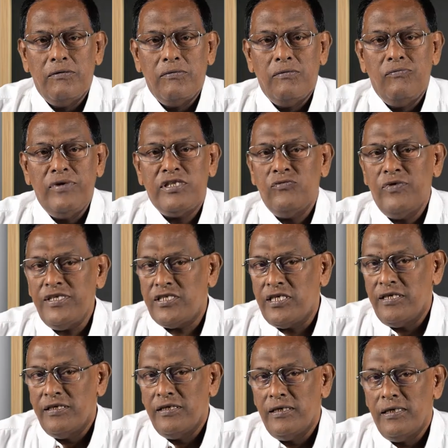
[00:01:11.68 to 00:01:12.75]
with which
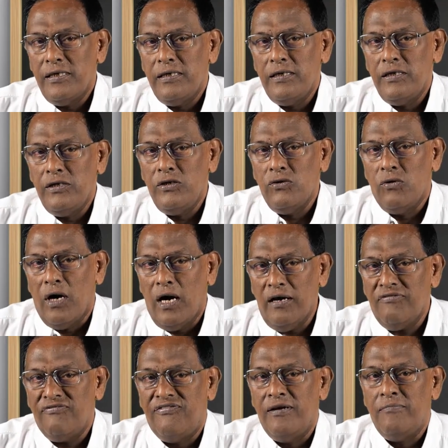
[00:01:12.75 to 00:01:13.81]
you are
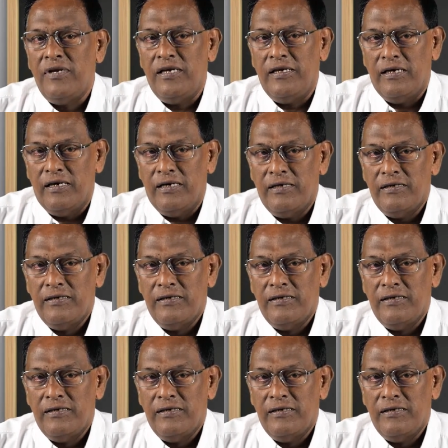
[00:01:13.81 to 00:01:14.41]
familiar